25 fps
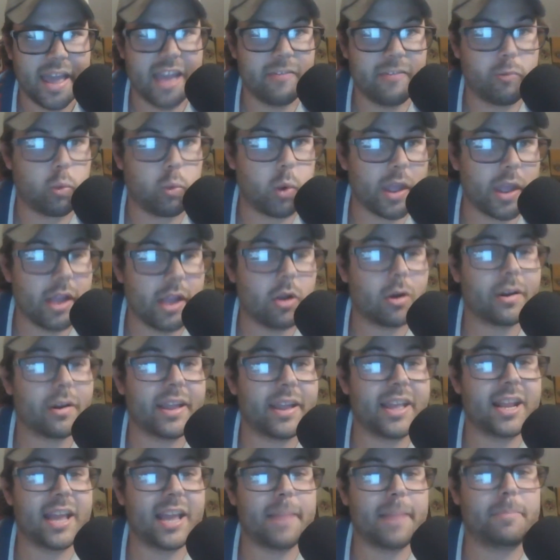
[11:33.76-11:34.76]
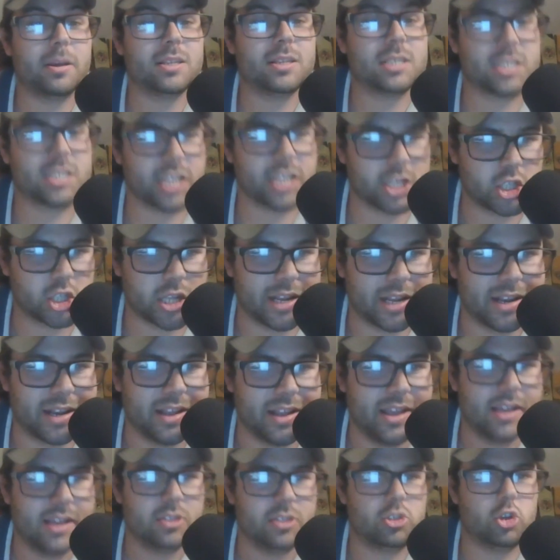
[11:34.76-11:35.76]
If we are in a position
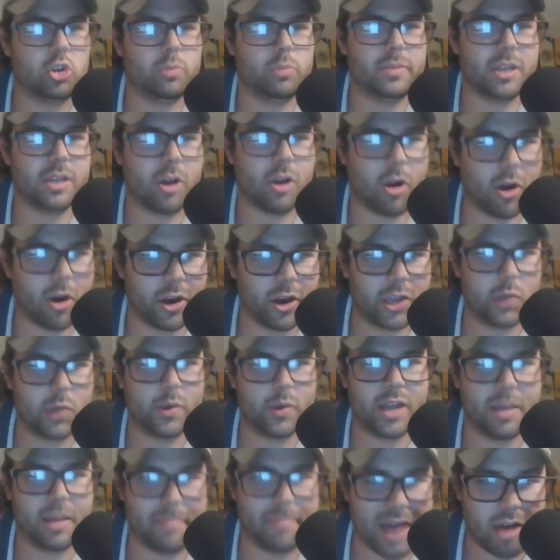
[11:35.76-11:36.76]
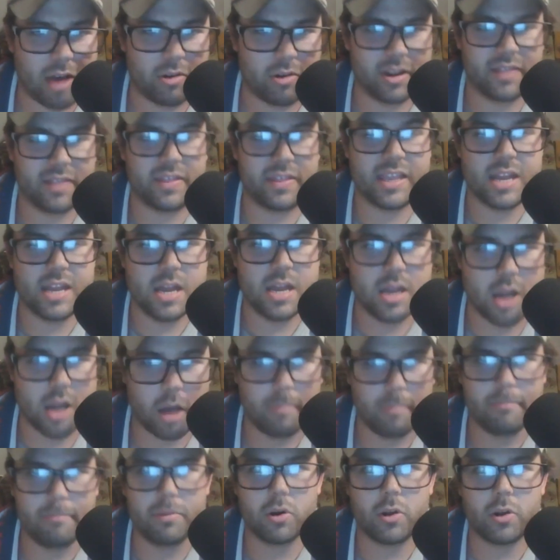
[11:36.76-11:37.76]
to be arguing about the
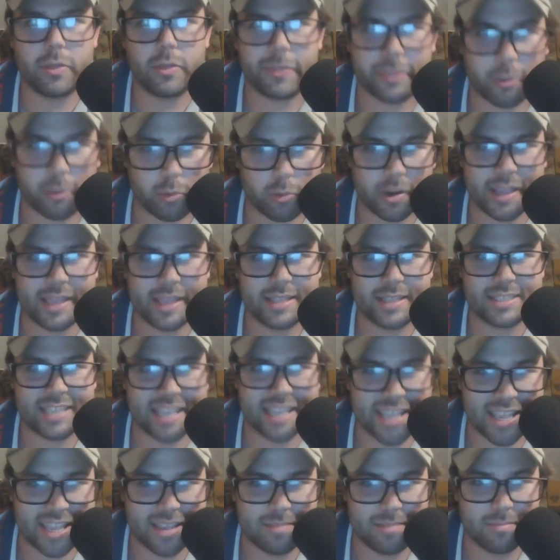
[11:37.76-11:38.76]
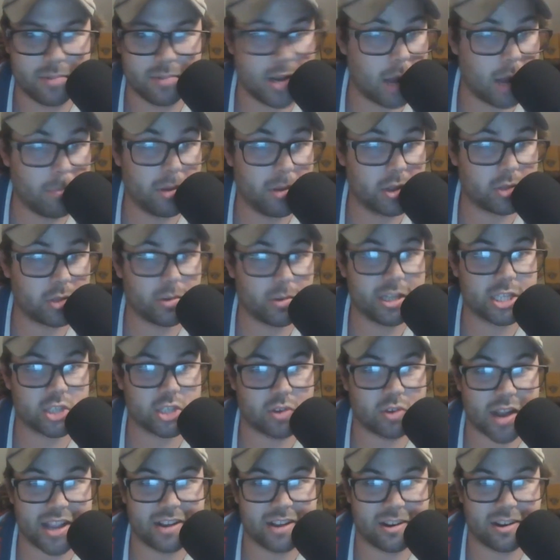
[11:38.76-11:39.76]
number three team, number three
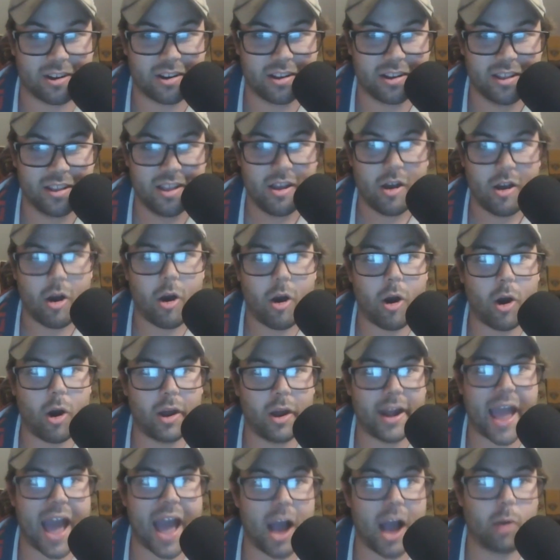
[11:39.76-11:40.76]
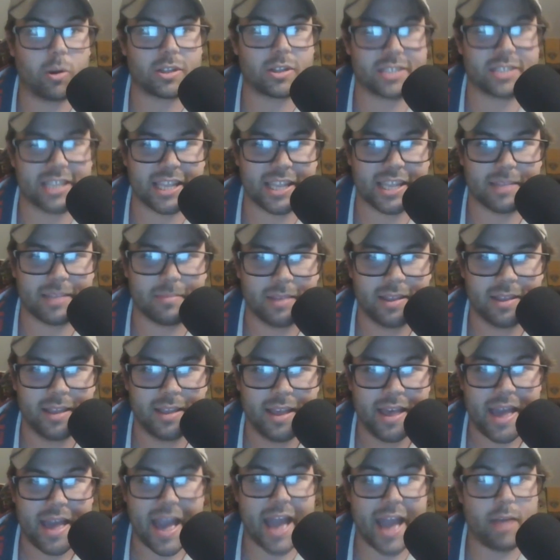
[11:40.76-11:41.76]
striker on our team.
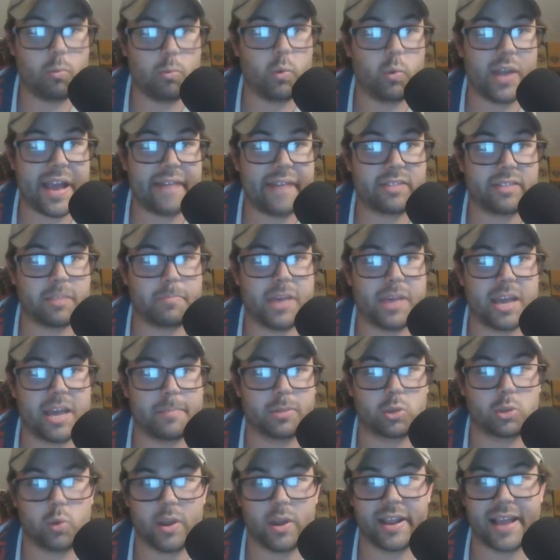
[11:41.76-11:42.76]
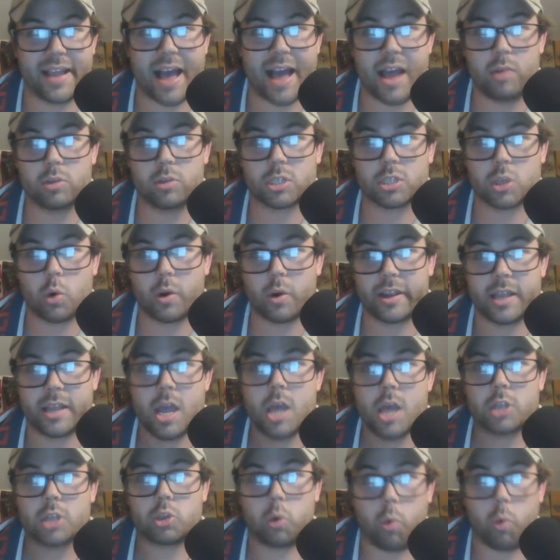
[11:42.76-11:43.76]
And we have to pick between a guy who's scoring
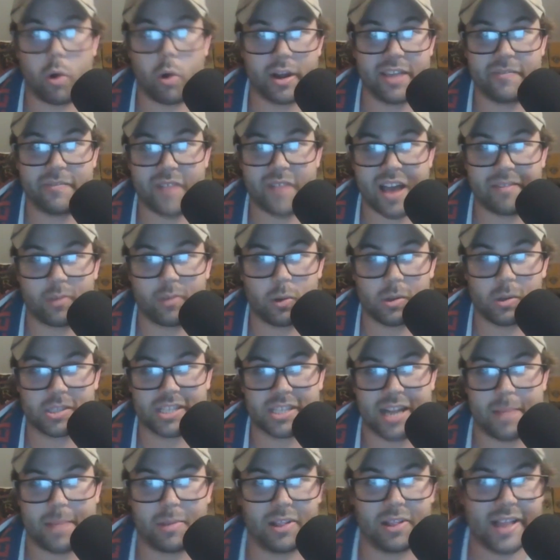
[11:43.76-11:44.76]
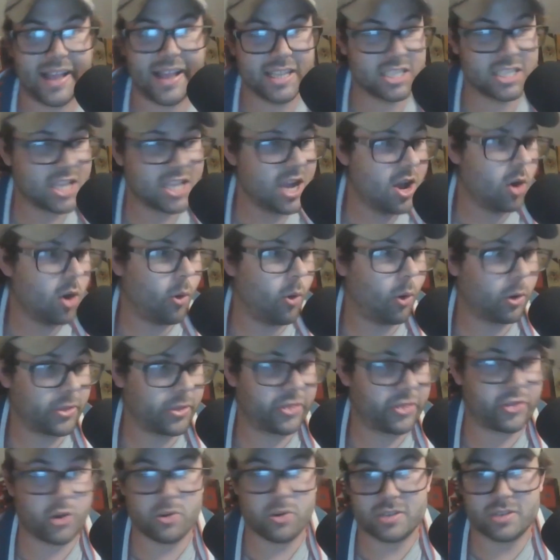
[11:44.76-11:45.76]
25 goals in MLS
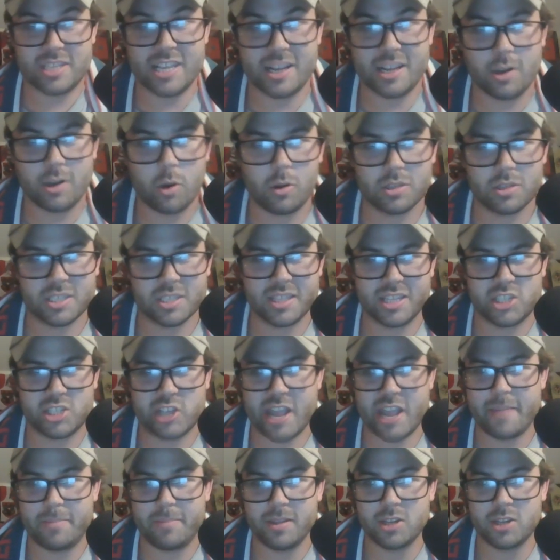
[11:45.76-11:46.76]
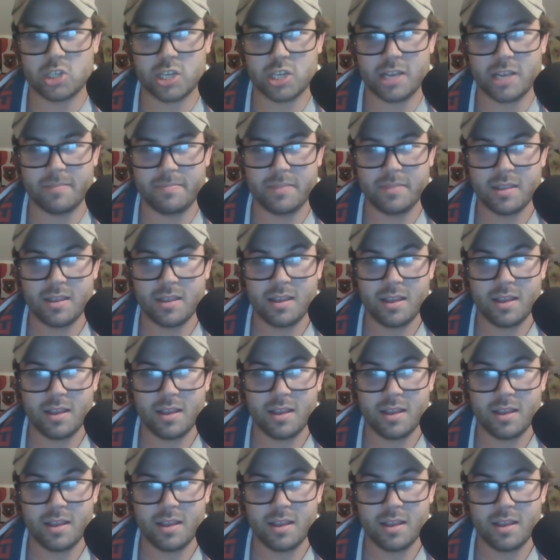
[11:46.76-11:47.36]
or 13 goals in the championship.